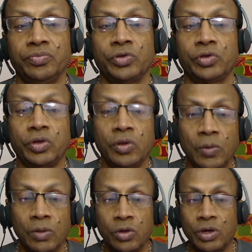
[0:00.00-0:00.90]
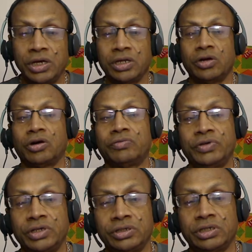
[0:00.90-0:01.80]
Okay. You enter an
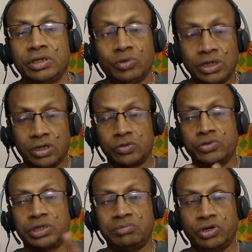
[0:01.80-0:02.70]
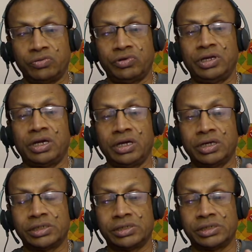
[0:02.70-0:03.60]
office, there is one counselor, beautiful young
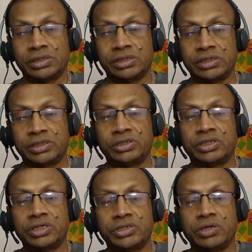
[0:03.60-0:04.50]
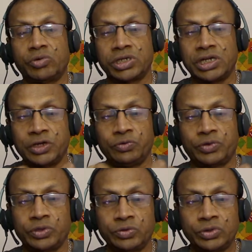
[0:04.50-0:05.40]
girl sitting there. She says, yes sir, what can I do
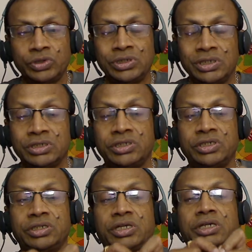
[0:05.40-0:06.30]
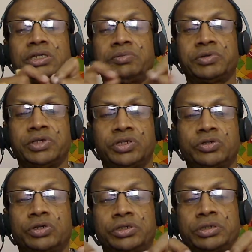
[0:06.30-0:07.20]
for you? She is a receptionist,
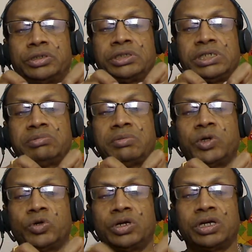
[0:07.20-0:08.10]
or she may be called